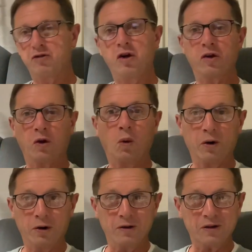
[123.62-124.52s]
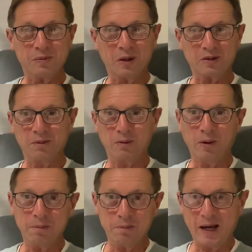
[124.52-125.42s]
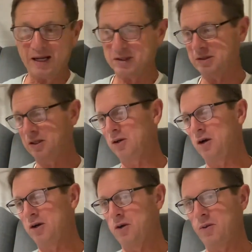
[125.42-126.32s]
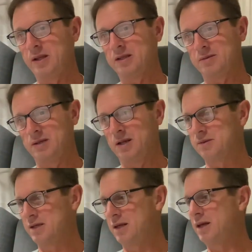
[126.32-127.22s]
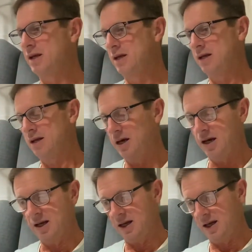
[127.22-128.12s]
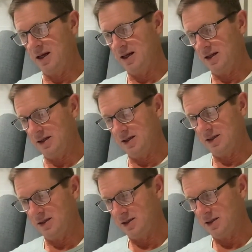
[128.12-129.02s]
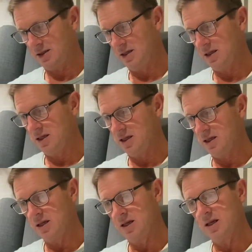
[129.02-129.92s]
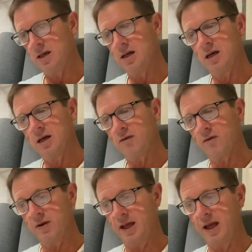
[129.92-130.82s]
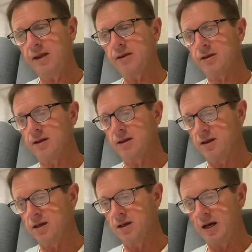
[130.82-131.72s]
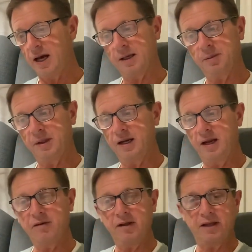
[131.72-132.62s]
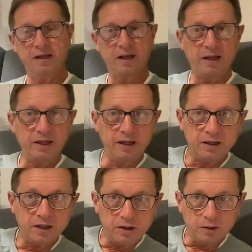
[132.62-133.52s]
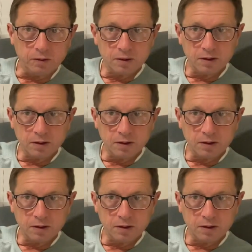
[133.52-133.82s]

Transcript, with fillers: turned the corner in this book, so I'm going back, so it's a little hard to read sometimes. For the 8th, I completed everything that I needed to do.